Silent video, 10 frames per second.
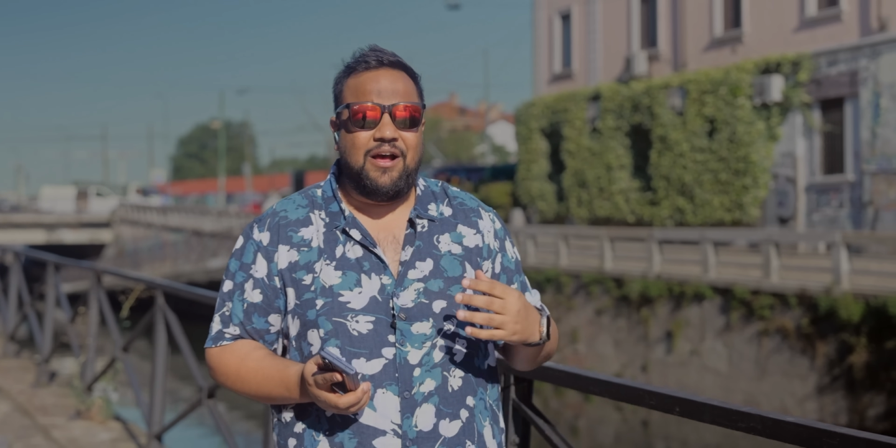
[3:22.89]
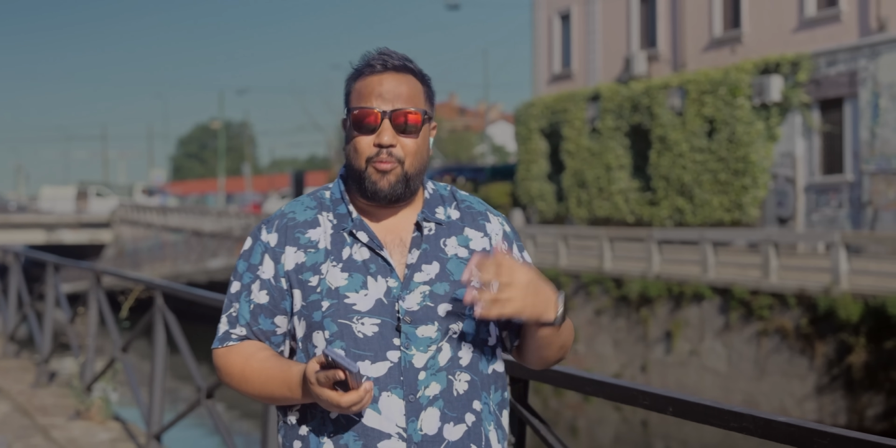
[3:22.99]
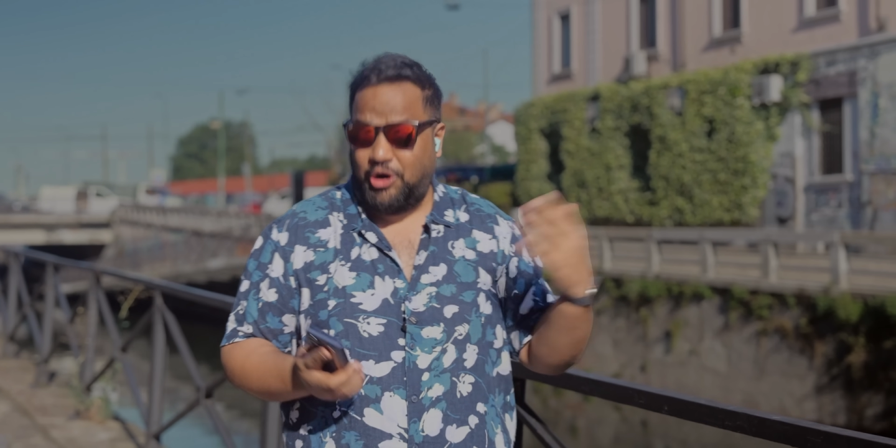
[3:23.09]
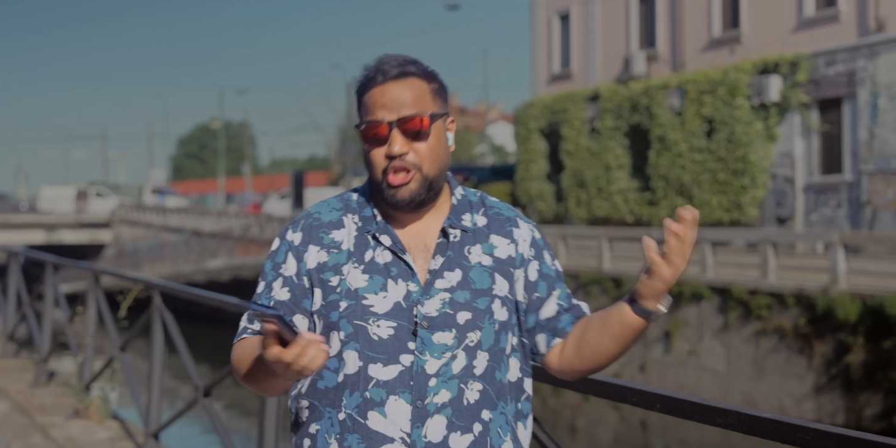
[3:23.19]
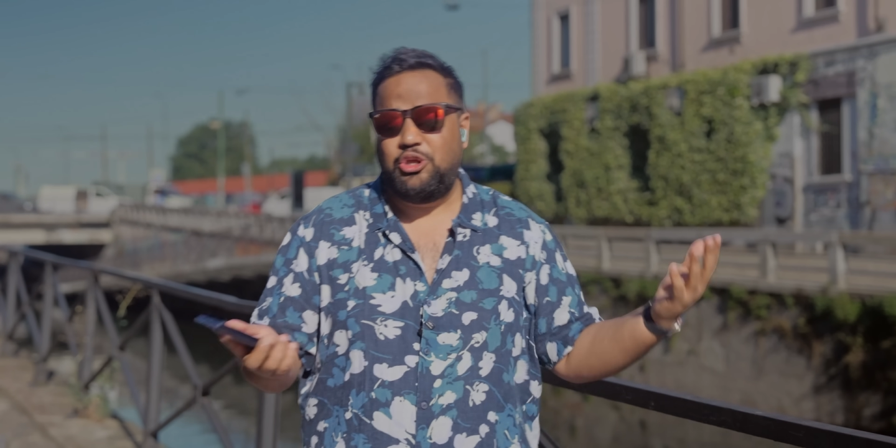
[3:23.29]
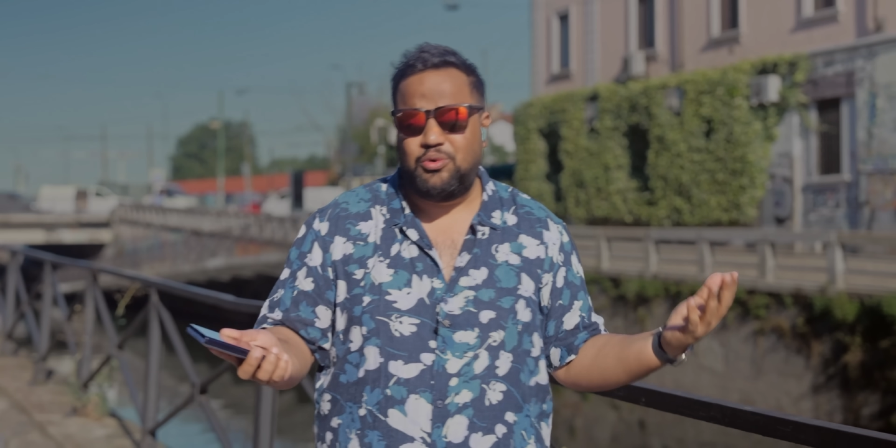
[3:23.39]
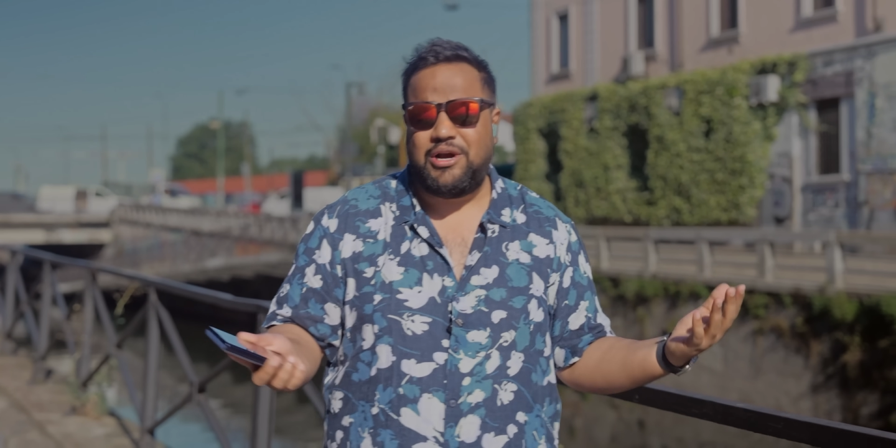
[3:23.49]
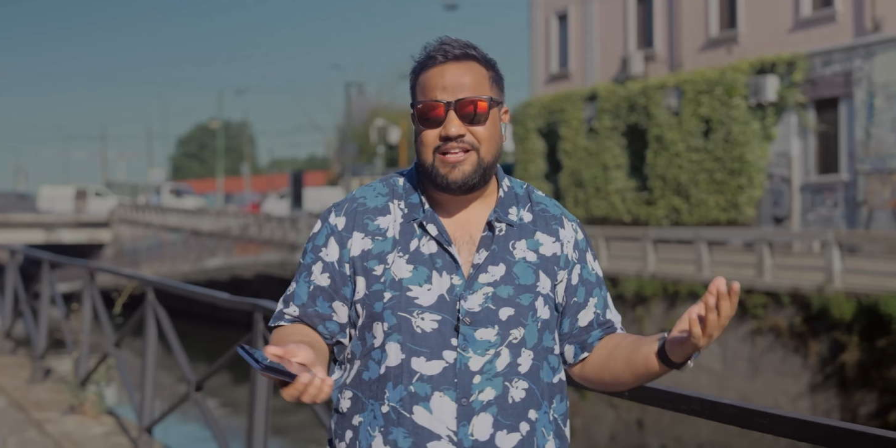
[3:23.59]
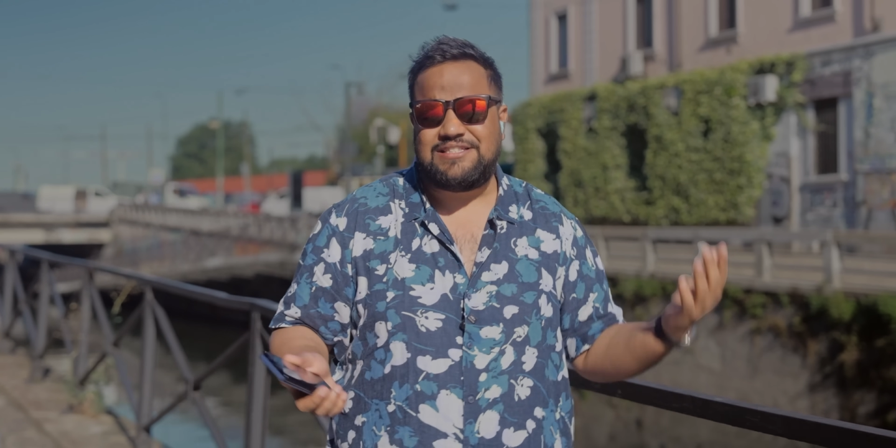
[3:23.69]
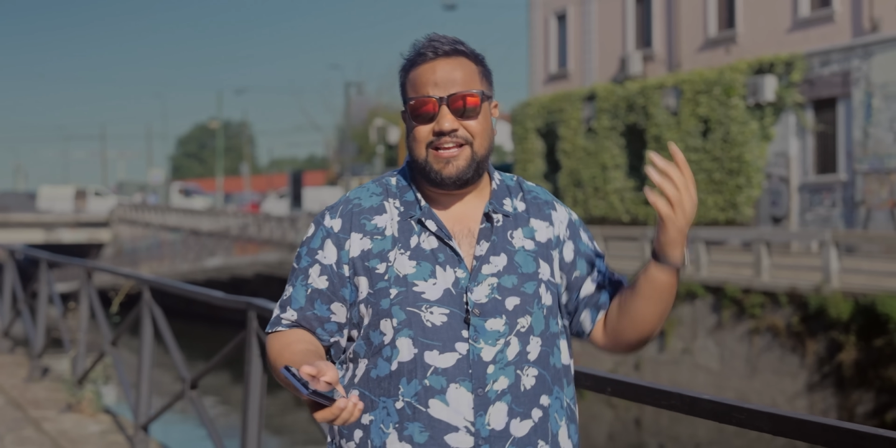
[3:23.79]
What do you
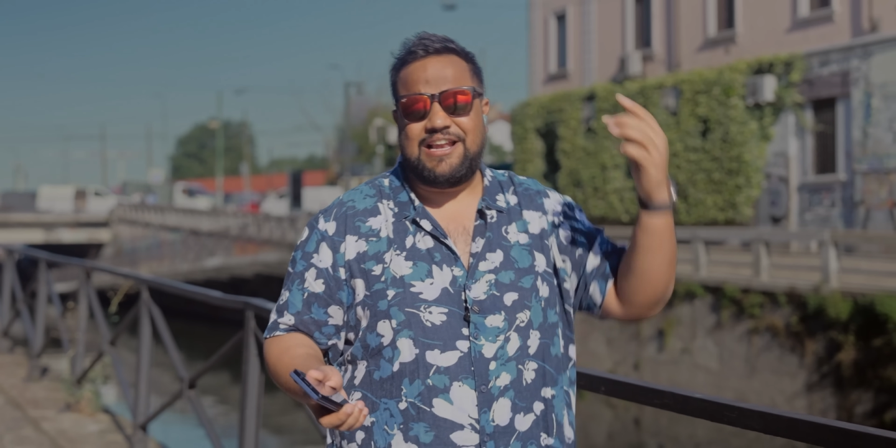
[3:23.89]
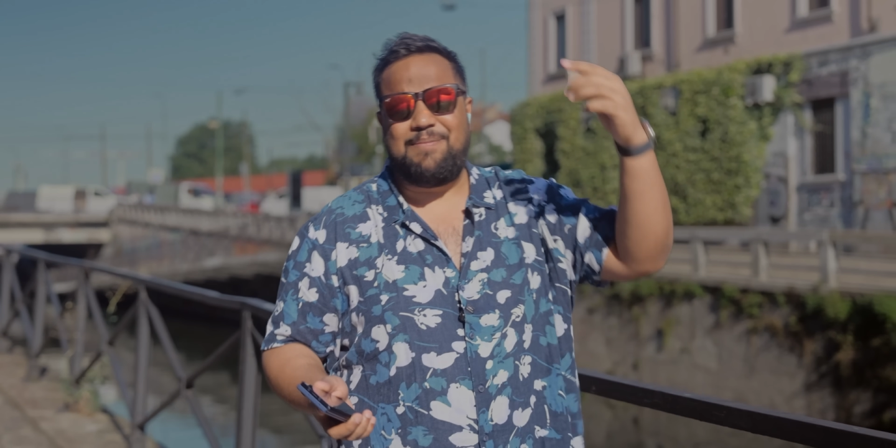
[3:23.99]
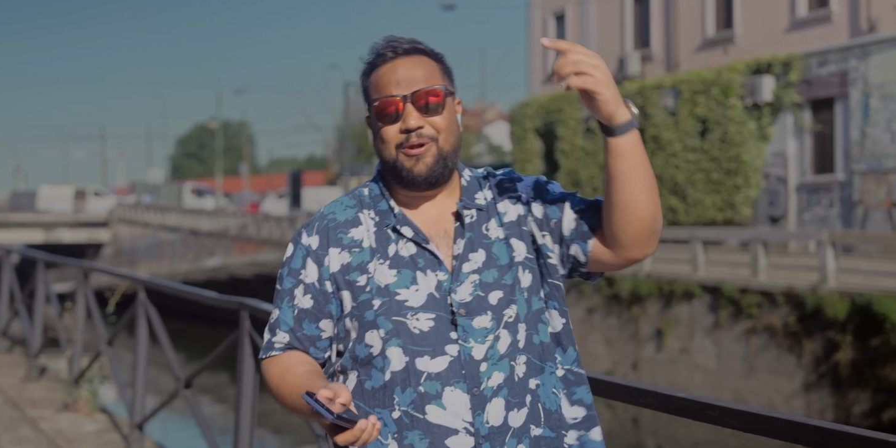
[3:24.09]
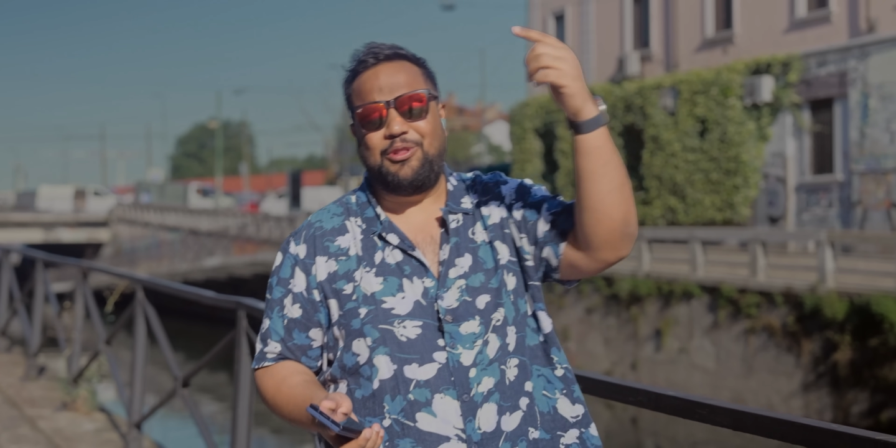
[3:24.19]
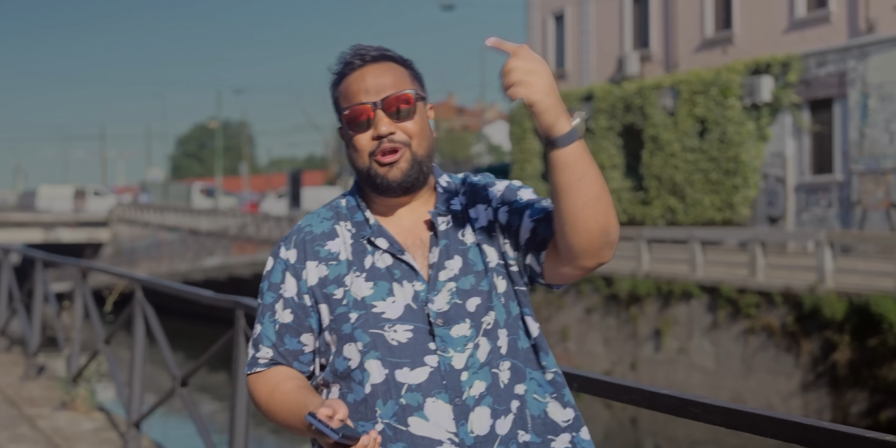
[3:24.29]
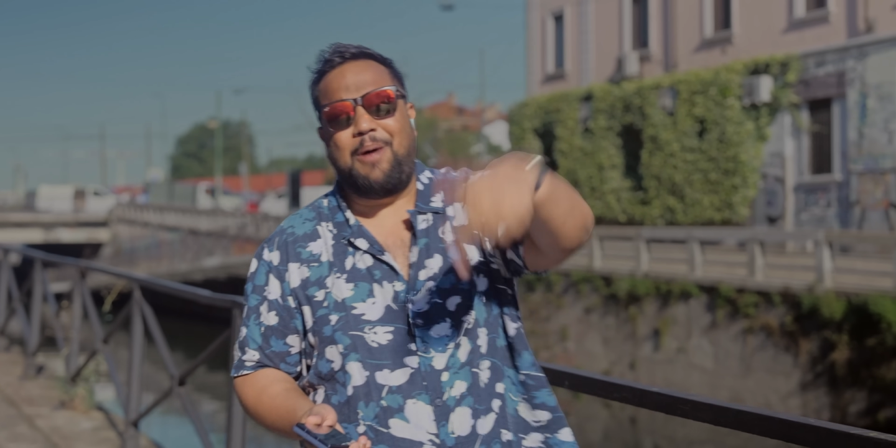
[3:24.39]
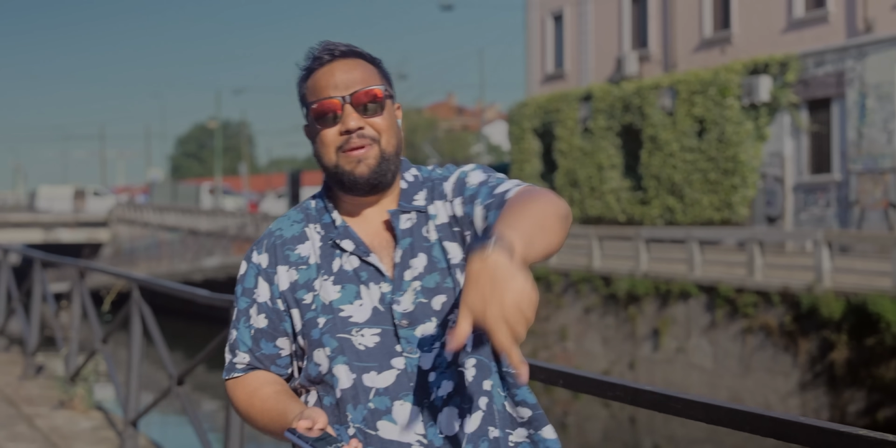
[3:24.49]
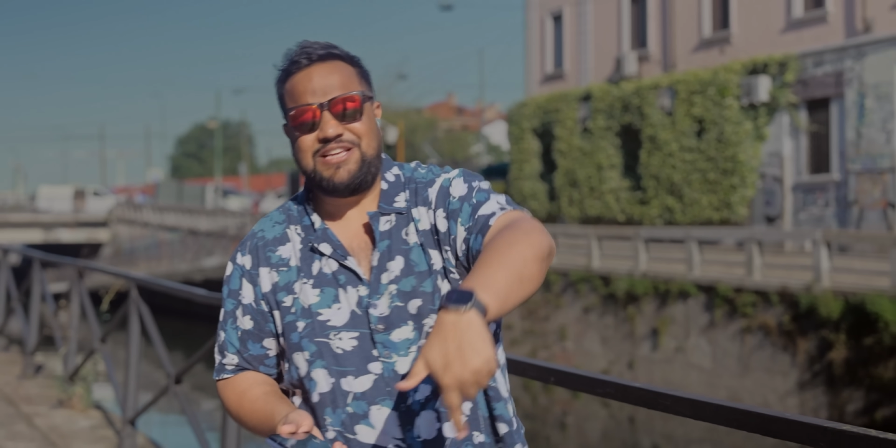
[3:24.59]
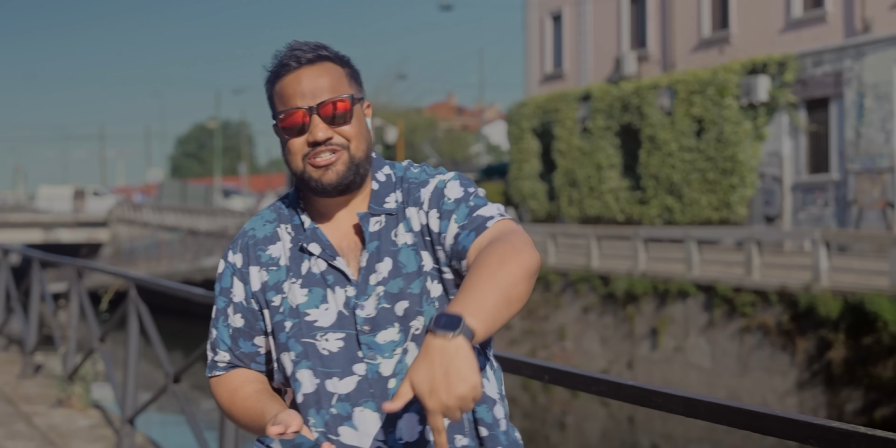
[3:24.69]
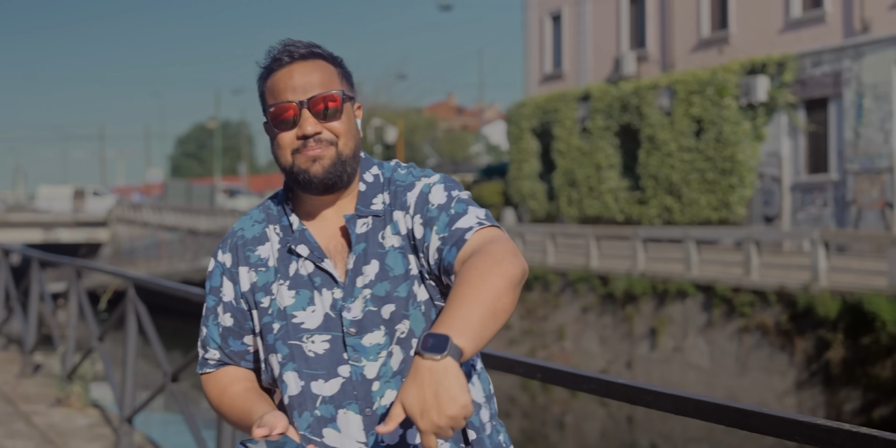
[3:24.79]
guys think? Let me know in the
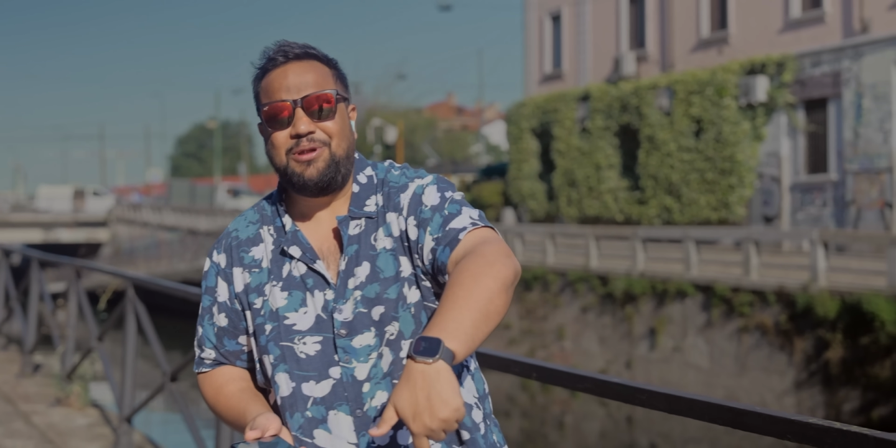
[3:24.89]
comment section